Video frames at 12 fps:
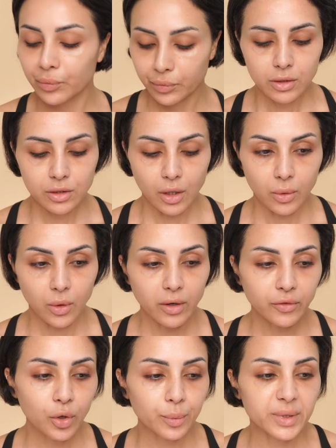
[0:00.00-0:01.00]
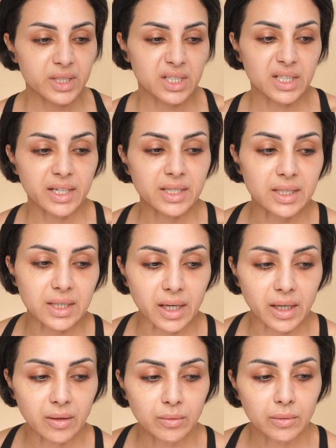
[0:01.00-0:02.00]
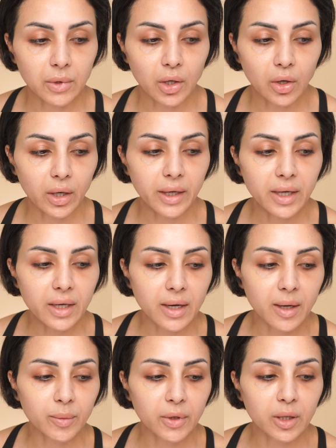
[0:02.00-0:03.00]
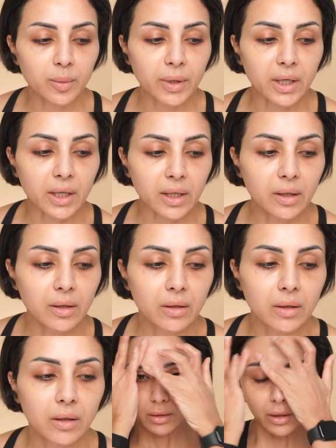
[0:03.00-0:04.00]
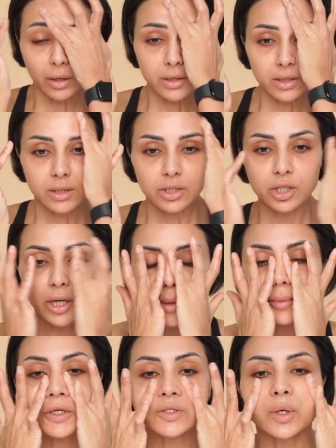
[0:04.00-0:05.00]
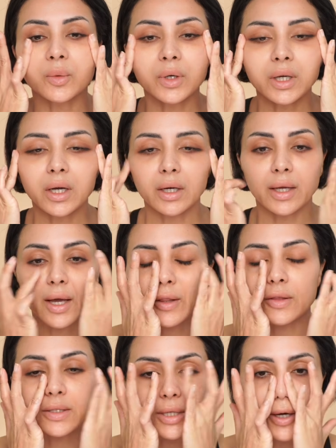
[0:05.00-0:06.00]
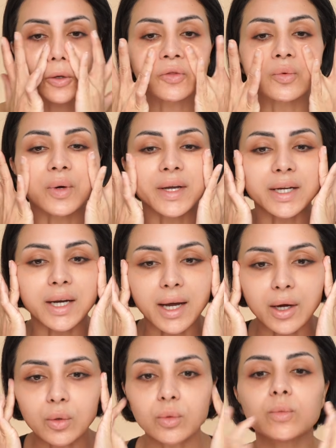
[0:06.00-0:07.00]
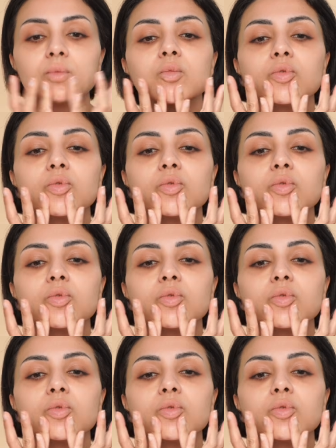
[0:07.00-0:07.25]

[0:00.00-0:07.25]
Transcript: So I've got a busy day today. I am going to be going to the gym. That's why I want to kind of get this out of the way now.